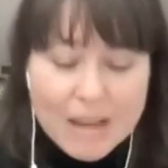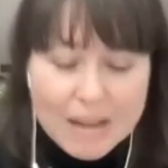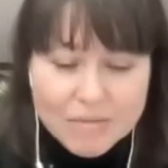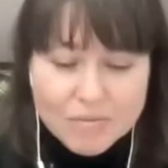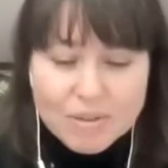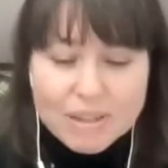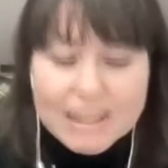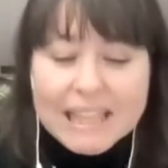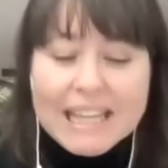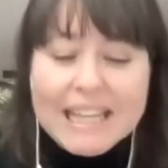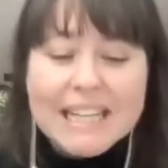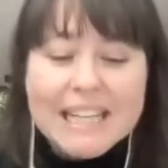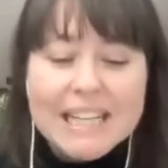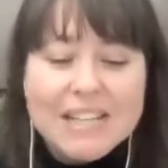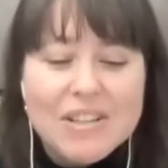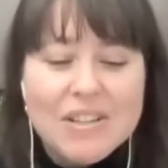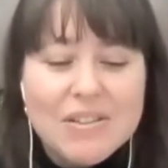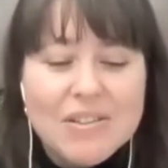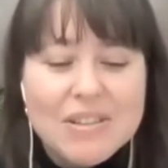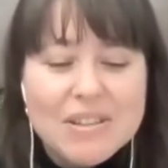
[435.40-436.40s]
relating
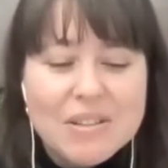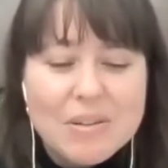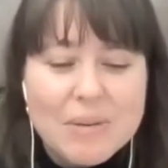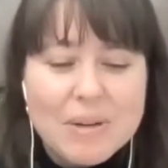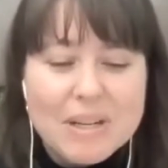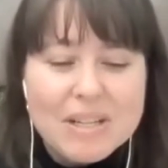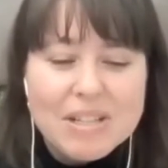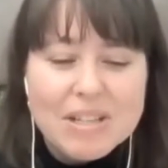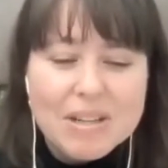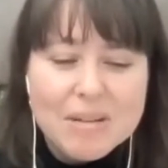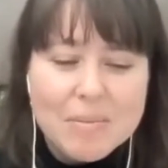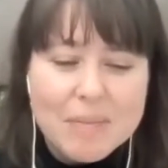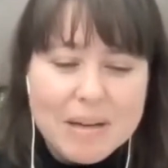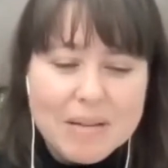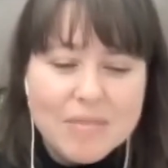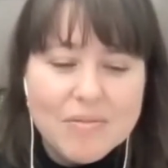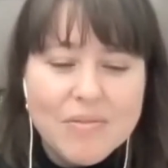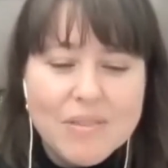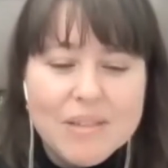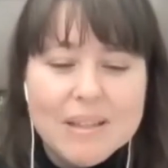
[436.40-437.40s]
to this question
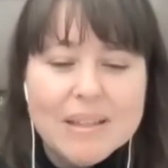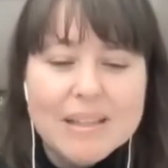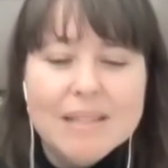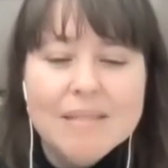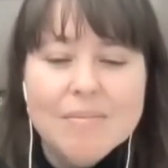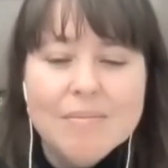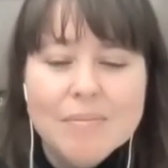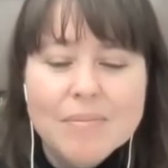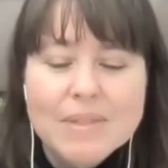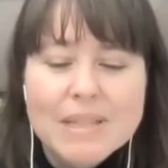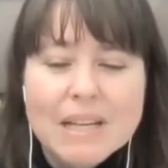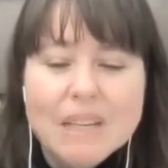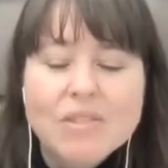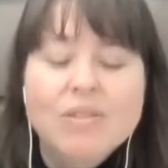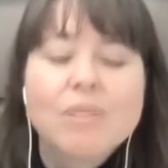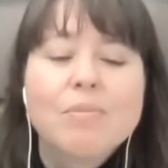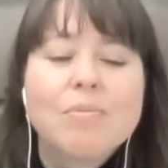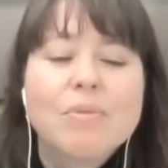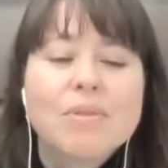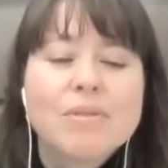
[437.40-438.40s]
about feeling
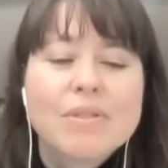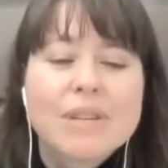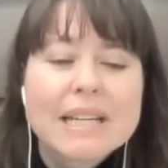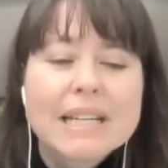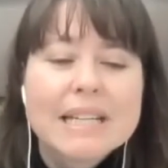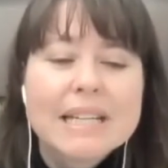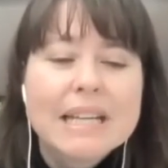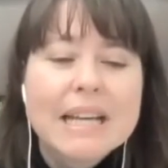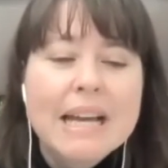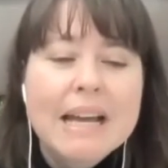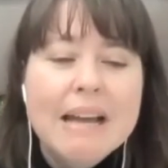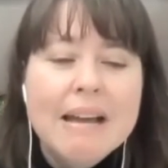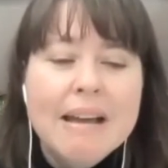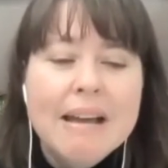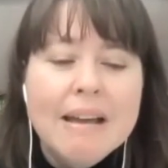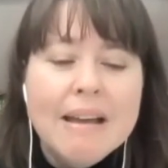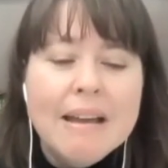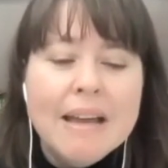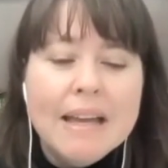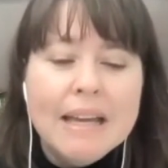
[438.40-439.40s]
sexually broken,
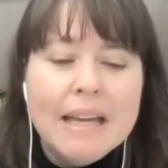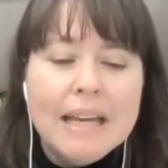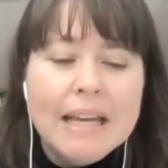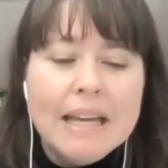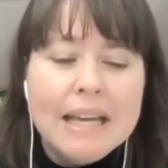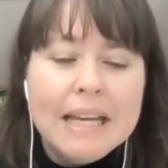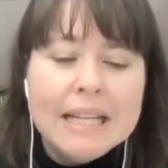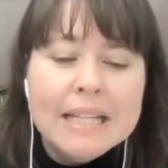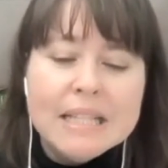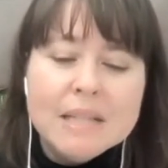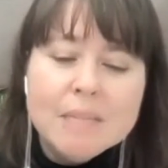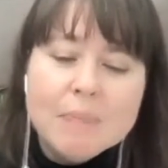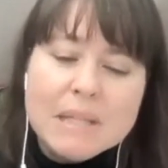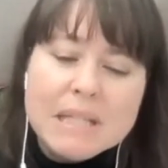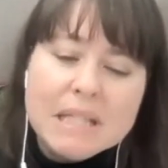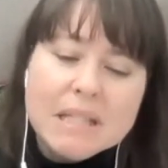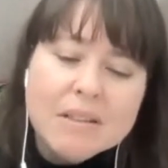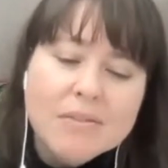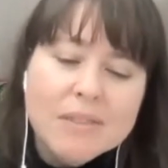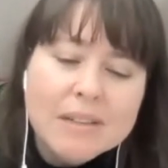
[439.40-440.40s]
it's
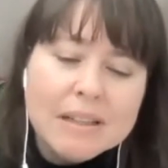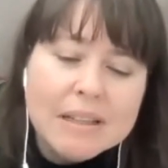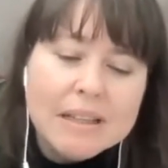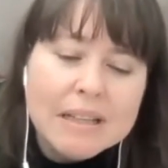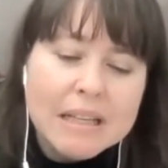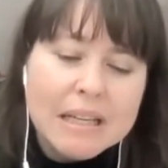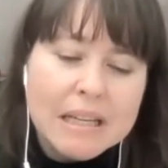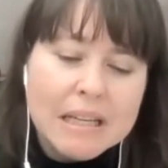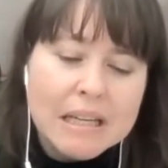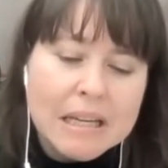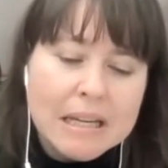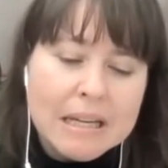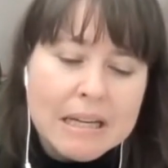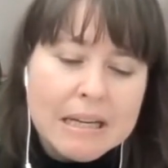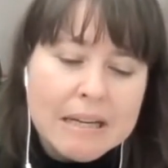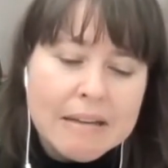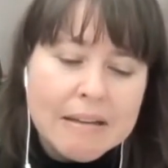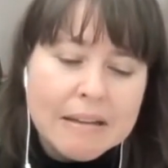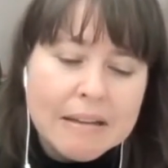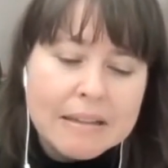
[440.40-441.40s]
specifically
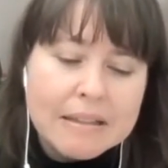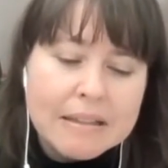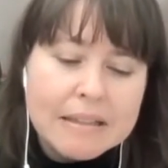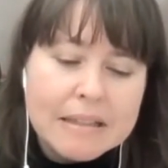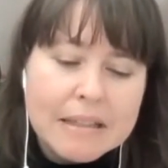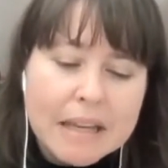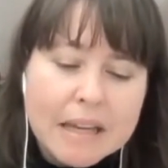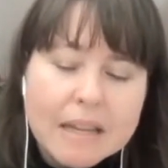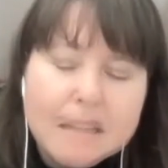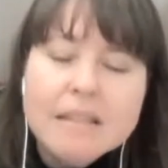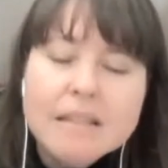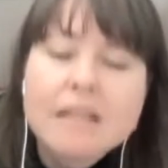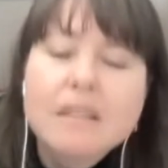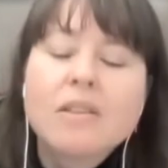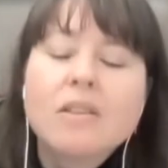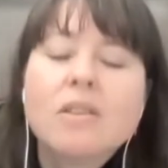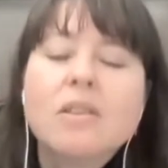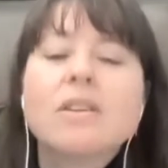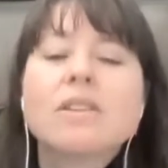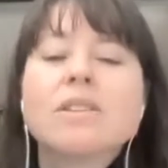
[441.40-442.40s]
sex in
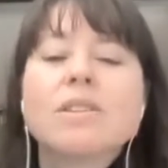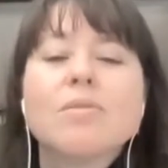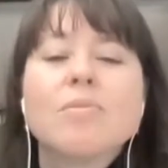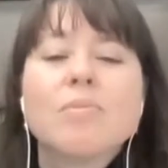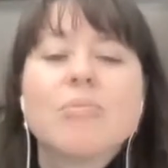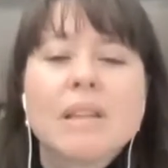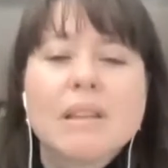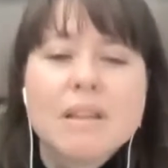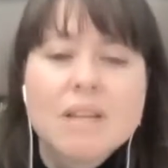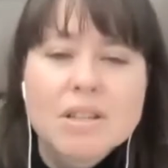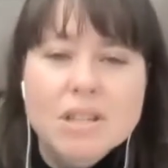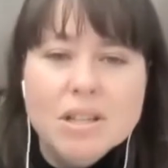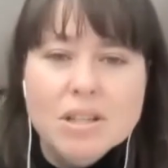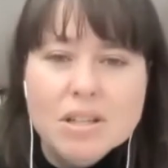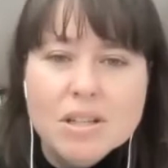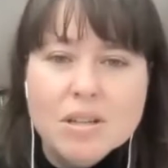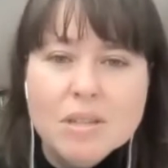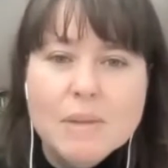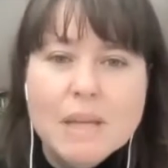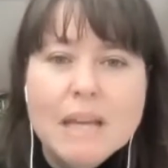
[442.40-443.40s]
a long-term
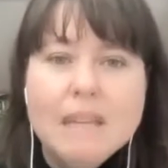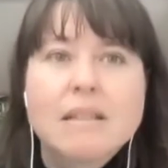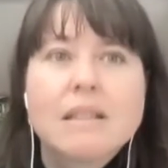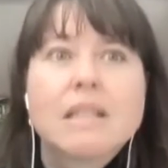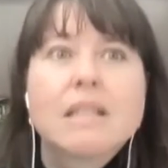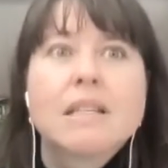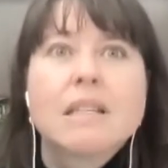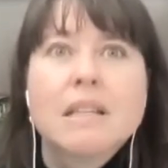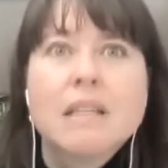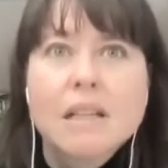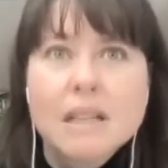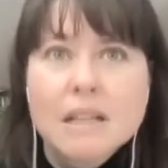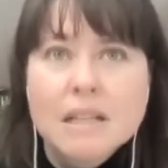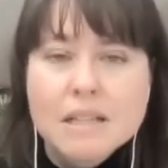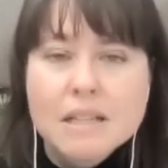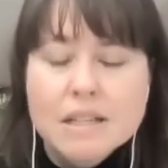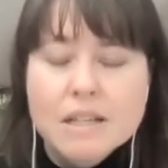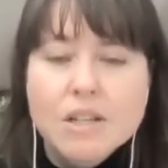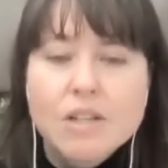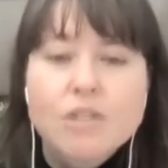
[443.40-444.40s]
relationship that still
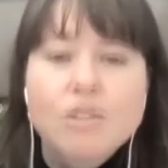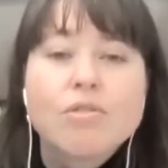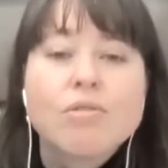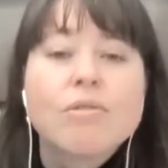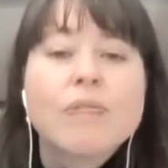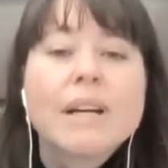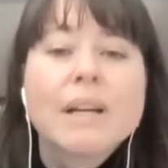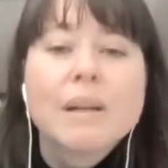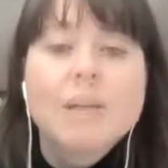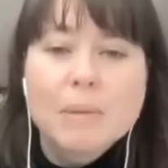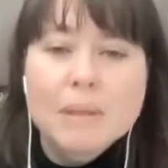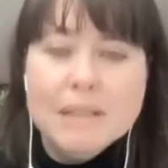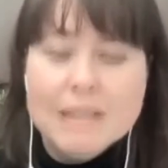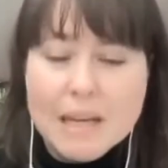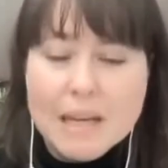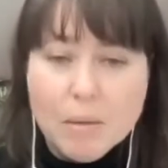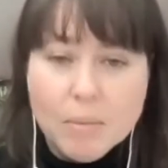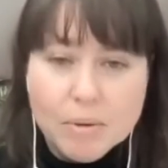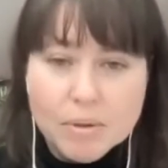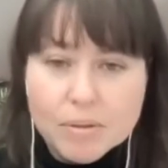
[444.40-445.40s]
is incredibly
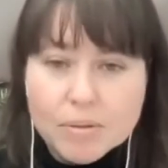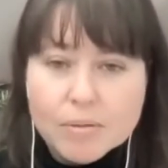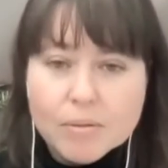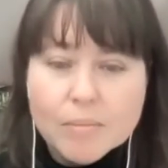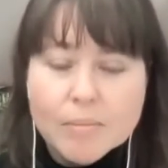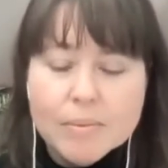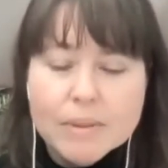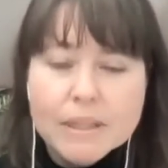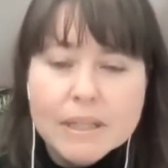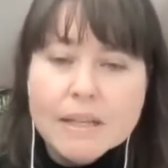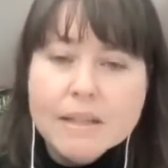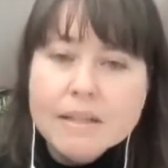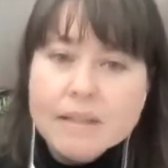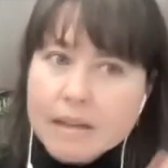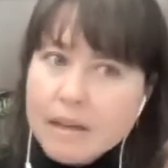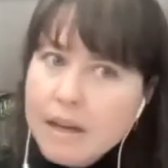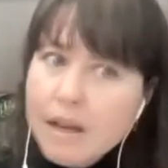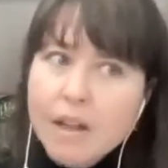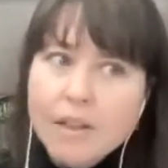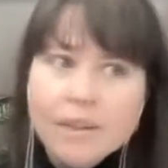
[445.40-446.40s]
taboo, because
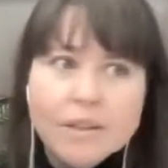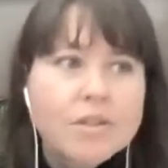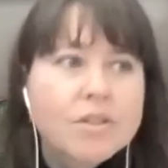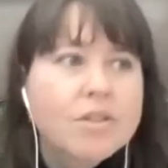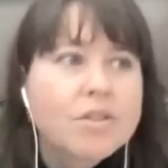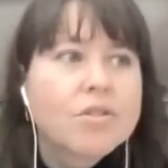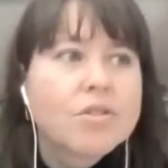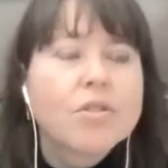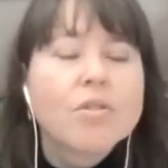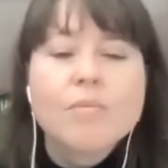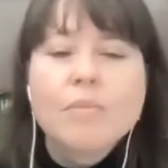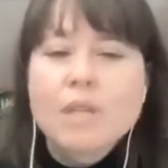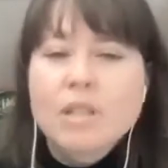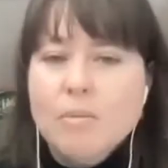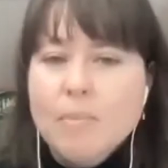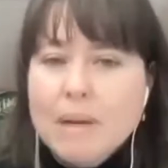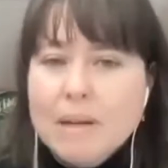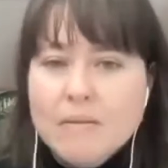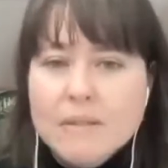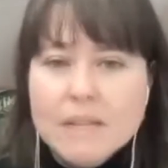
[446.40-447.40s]
there's so much
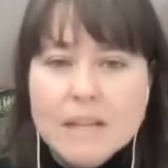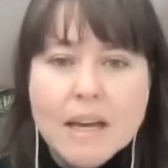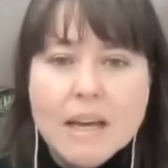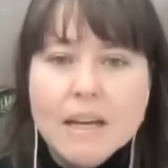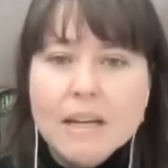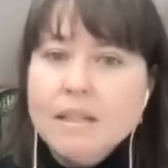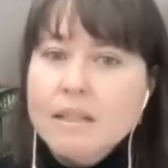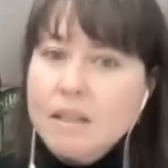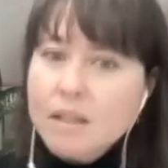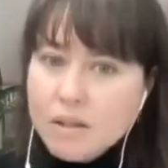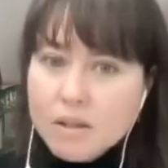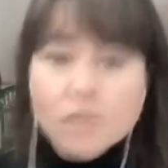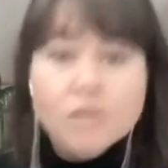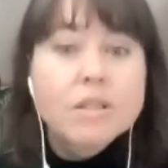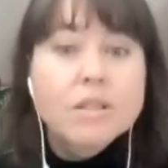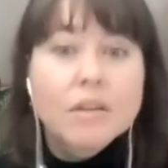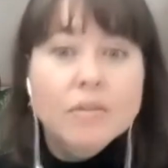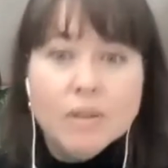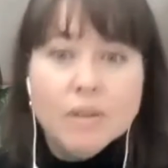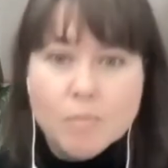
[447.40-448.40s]
about sex. There's
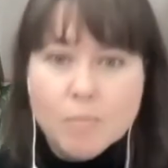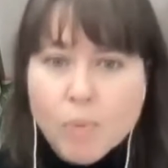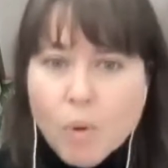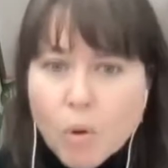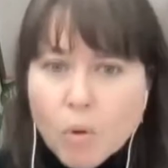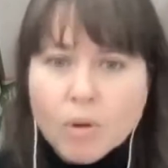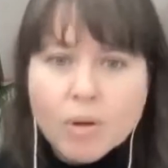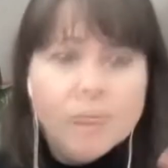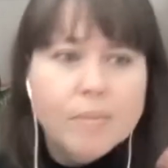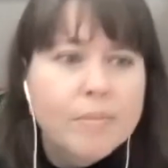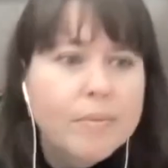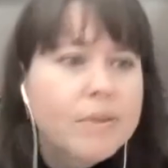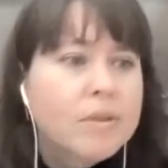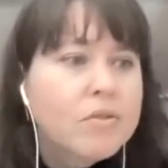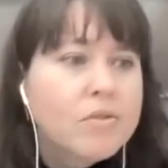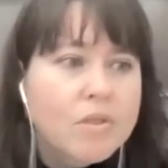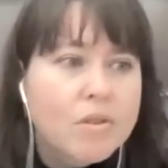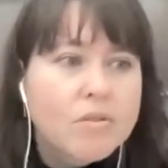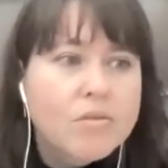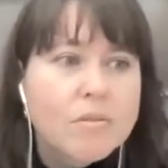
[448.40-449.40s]
definitely porn, but
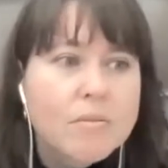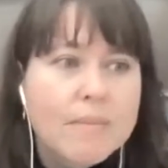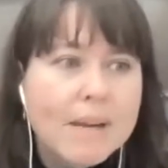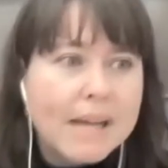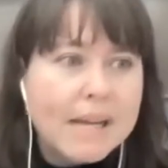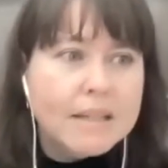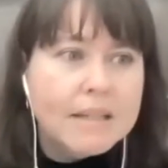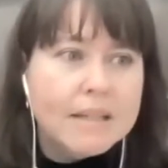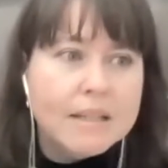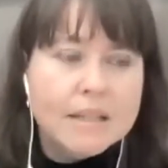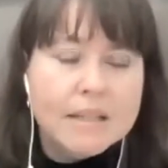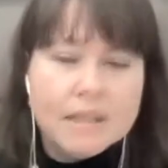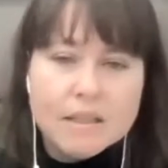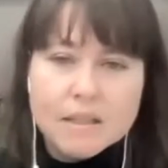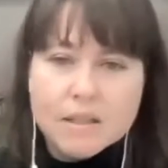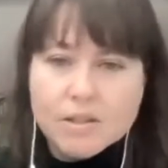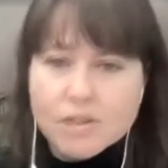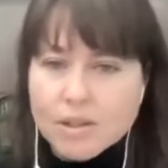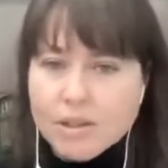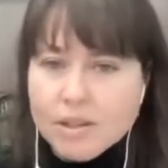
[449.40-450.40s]
there's also magazines
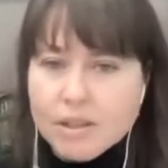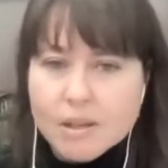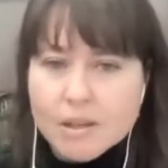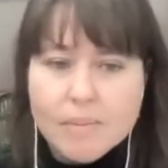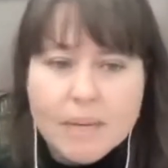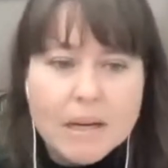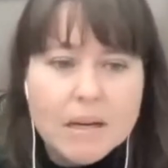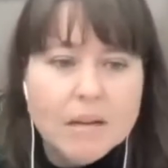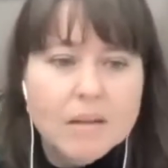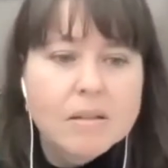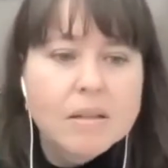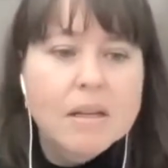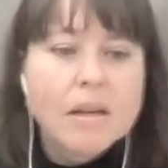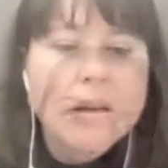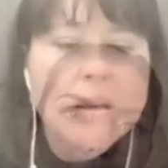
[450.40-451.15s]
that talk about